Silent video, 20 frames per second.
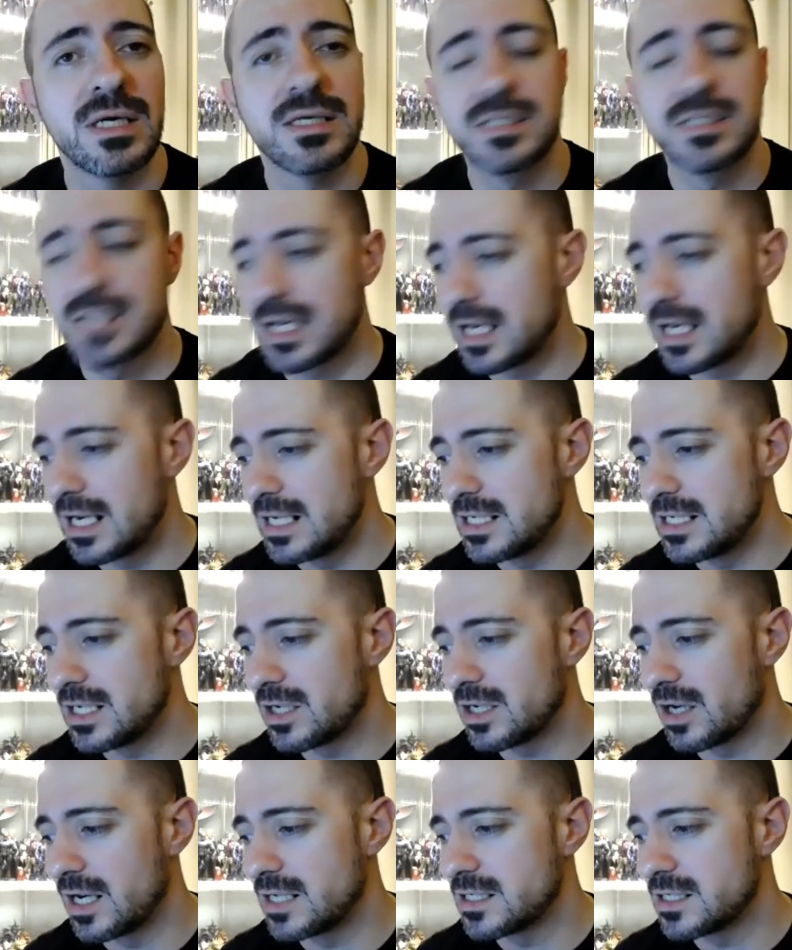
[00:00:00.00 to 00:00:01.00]
Take it easy,
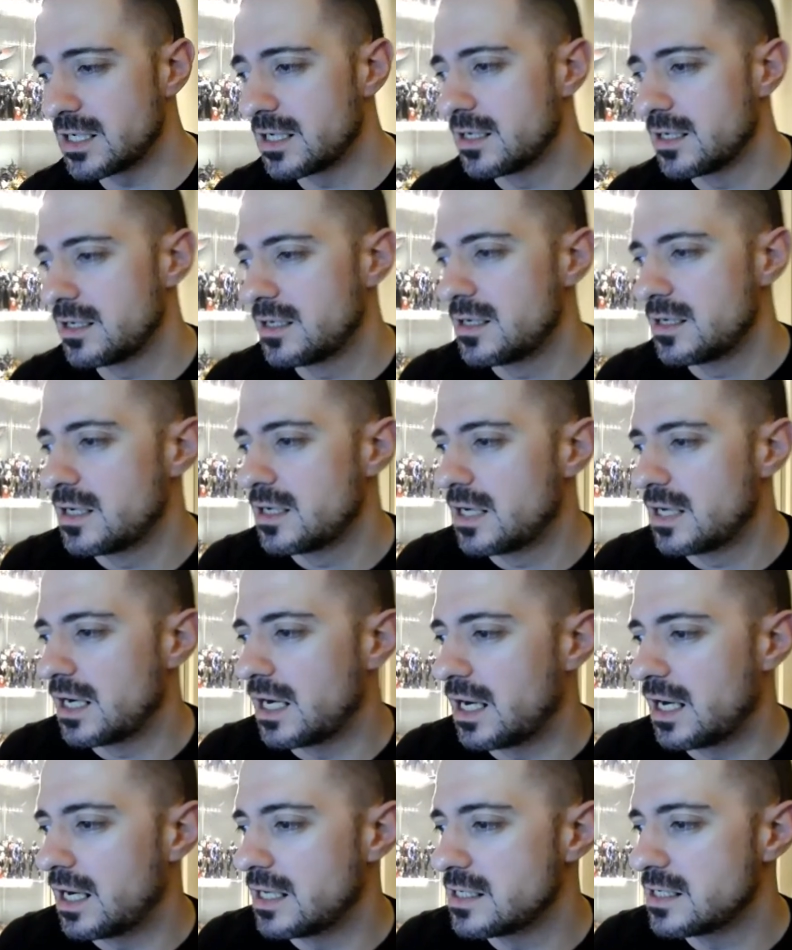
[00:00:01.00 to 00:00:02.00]
guys.
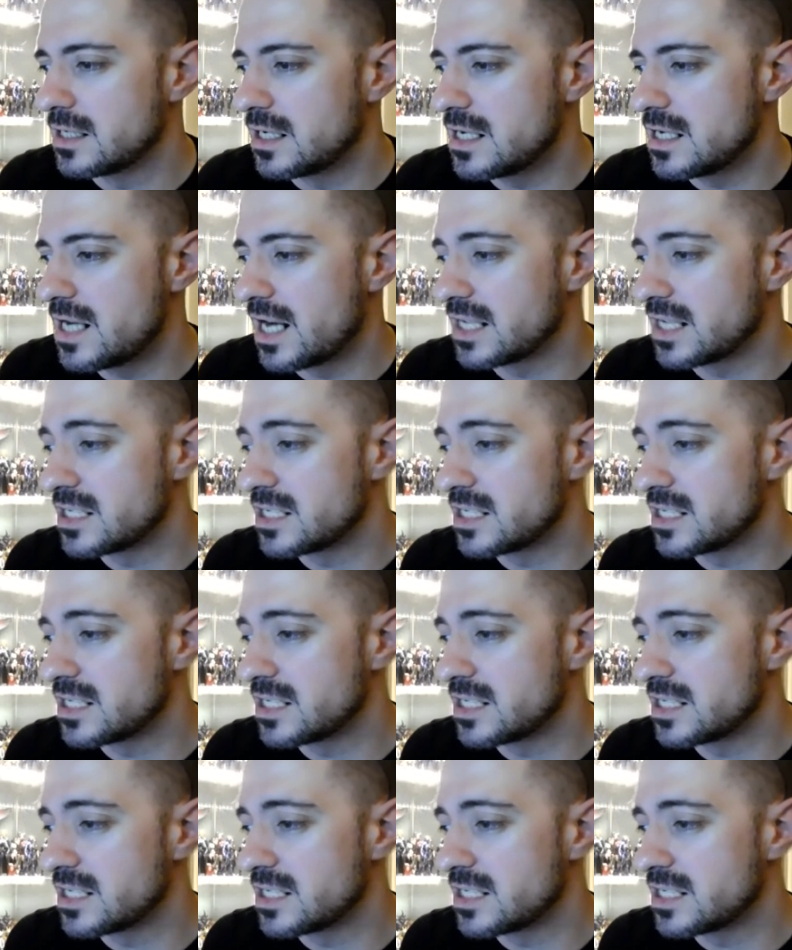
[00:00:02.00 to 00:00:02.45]
And yeah,